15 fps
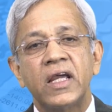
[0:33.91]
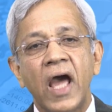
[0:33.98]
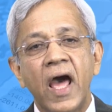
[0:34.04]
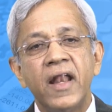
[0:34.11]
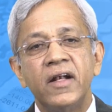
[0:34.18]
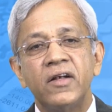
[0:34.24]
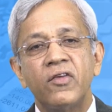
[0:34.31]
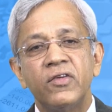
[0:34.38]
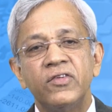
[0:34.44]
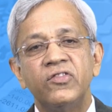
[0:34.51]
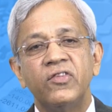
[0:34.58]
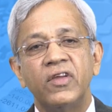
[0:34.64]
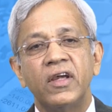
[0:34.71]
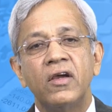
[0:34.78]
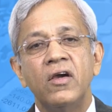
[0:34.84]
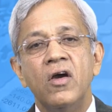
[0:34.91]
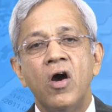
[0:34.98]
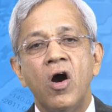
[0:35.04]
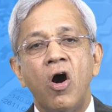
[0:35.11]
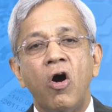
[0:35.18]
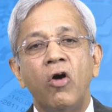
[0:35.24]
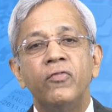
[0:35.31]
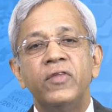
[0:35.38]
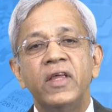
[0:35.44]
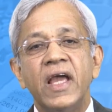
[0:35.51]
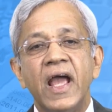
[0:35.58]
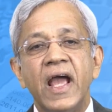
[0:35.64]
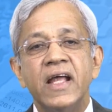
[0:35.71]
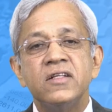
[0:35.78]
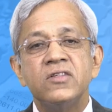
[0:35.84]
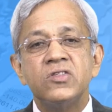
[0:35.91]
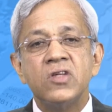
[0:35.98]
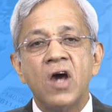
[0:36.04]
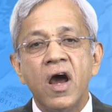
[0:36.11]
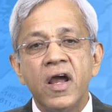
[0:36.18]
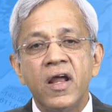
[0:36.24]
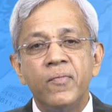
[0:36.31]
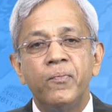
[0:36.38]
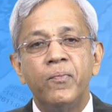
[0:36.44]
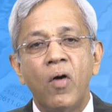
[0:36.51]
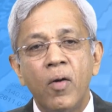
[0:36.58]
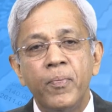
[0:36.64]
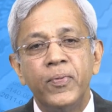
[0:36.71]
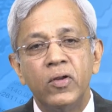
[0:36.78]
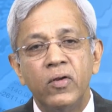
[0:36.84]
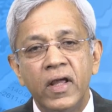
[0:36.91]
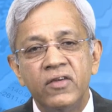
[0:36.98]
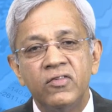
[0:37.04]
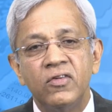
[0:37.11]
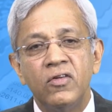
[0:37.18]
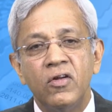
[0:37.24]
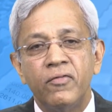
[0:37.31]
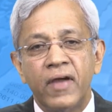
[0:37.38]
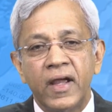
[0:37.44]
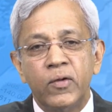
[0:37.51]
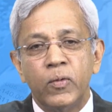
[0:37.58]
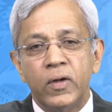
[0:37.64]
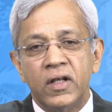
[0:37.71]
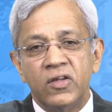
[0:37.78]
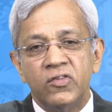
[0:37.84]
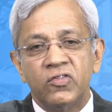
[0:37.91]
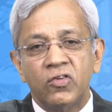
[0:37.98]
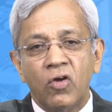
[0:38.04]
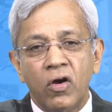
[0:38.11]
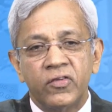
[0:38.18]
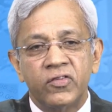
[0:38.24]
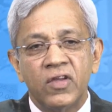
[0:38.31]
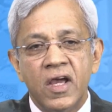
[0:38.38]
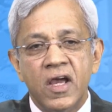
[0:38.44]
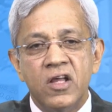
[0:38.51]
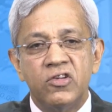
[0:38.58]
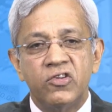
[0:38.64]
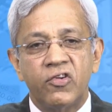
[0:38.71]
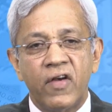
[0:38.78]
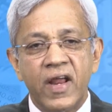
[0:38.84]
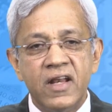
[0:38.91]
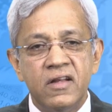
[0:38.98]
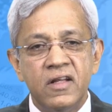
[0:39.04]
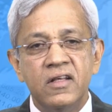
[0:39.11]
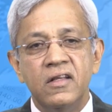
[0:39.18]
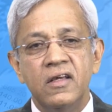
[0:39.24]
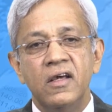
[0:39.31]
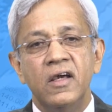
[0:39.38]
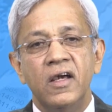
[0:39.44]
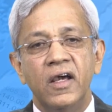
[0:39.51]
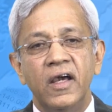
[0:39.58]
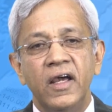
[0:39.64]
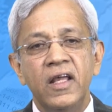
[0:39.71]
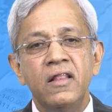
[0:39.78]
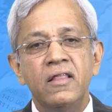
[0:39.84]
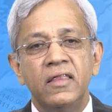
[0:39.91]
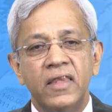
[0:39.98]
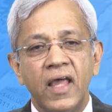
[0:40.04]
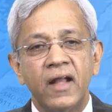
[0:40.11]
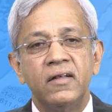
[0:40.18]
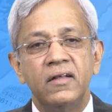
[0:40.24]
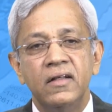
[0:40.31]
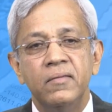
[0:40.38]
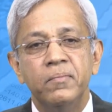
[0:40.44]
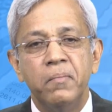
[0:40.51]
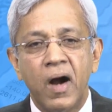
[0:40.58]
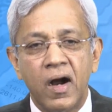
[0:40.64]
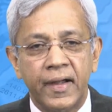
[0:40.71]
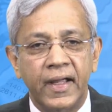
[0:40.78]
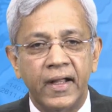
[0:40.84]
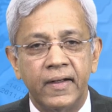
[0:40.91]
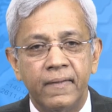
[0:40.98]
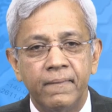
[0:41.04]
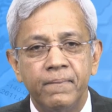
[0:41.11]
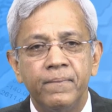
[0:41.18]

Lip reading: characteristic of the entire population of equity stocks traded in that market.